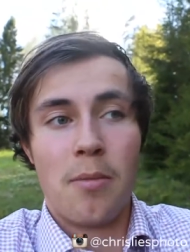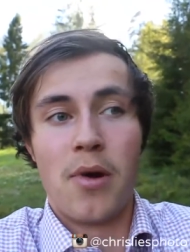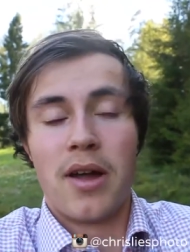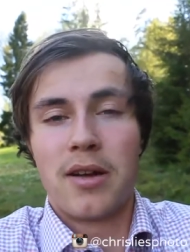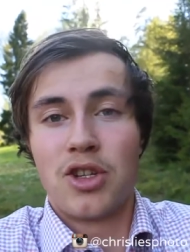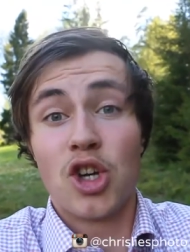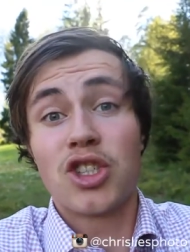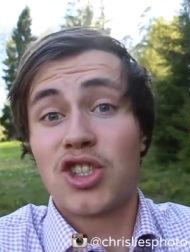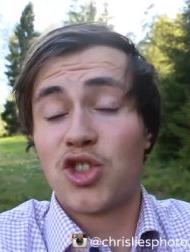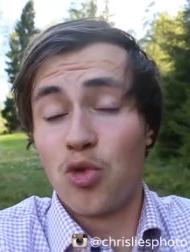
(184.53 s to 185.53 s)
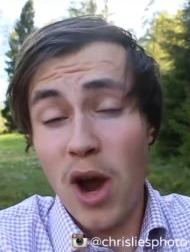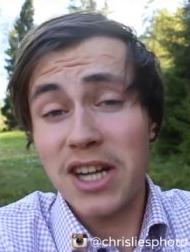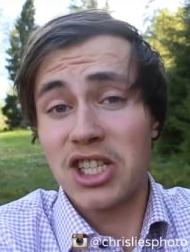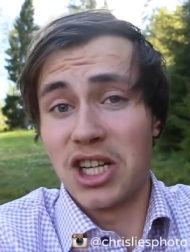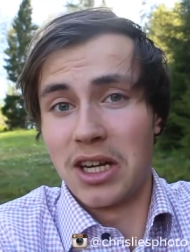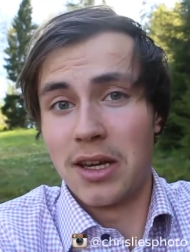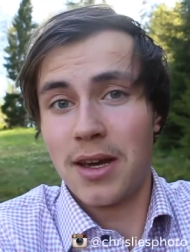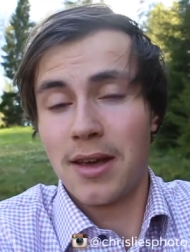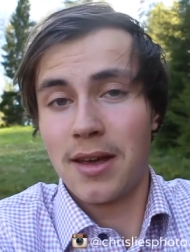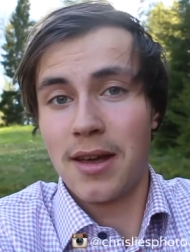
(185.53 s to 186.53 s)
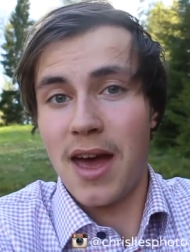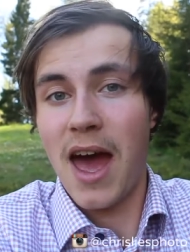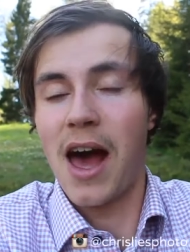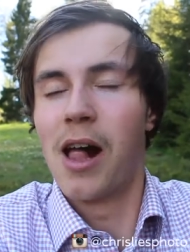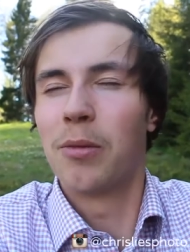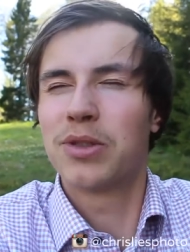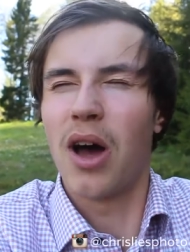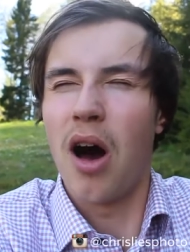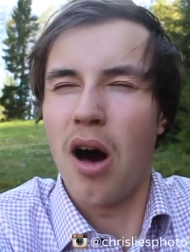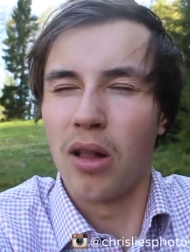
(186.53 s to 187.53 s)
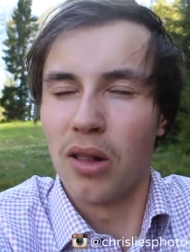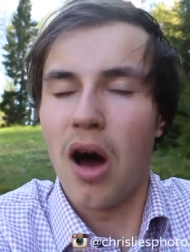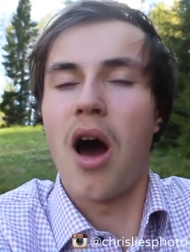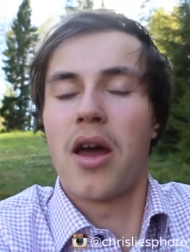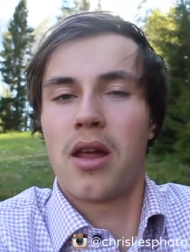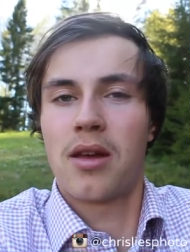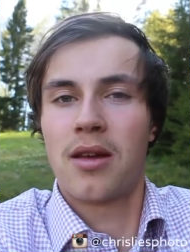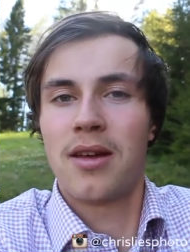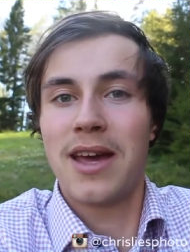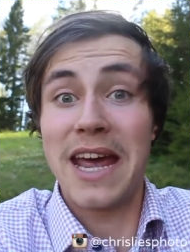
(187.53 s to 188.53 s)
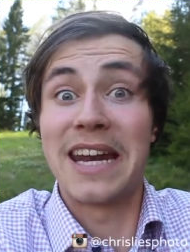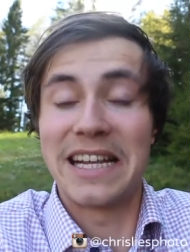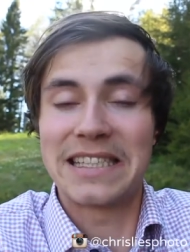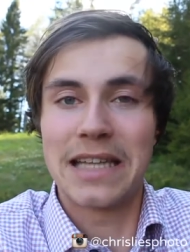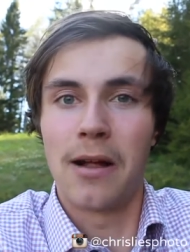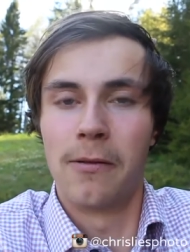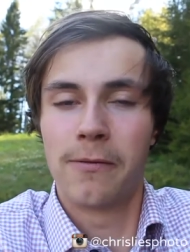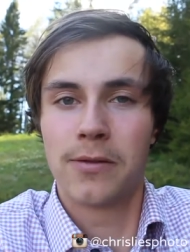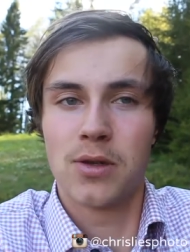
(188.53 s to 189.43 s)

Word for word: but just stretching helps a lot in itself.